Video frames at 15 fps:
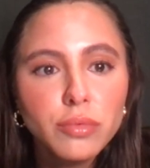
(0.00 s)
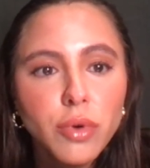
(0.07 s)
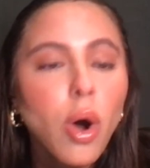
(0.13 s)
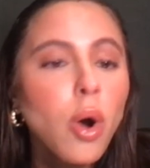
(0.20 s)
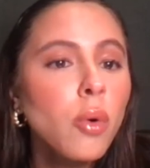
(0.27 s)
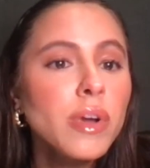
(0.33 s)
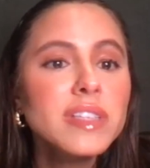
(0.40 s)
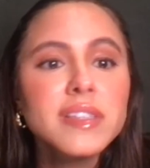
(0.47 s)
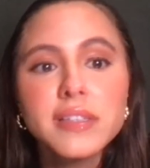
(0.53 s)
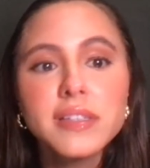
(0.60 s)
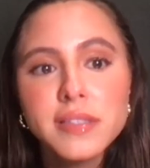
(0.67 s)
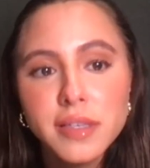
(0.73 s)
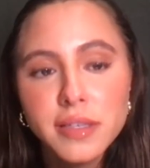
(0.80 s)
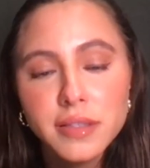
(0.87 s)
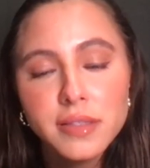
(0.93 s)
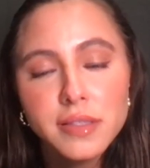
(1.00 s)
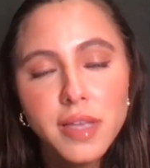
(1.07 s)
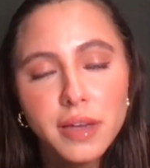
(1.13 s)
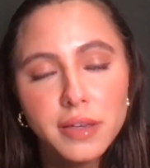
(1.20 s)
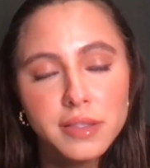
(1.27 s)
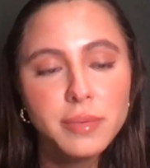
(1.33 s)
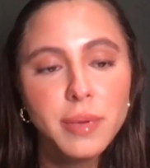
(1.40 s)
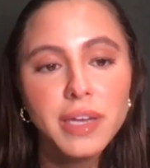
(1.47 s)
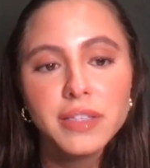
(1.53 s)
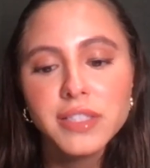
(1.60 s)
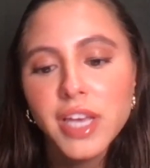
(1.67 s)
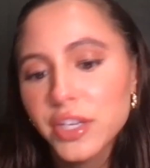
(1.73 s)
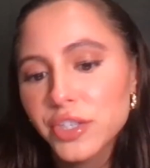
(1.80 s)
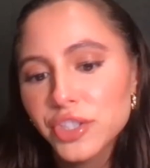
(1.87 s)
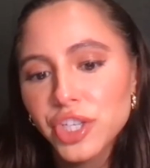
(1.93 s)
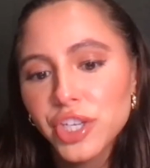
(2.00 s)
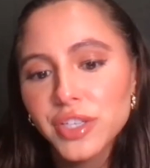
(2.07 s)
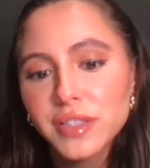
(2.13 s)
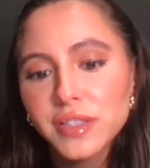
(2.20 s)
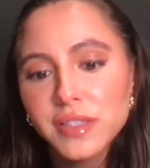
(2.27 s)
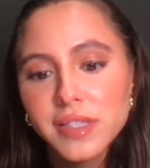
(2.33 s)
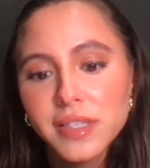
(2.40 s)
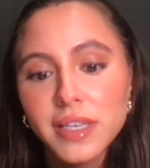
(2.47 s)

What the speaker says: always exceeds expectations,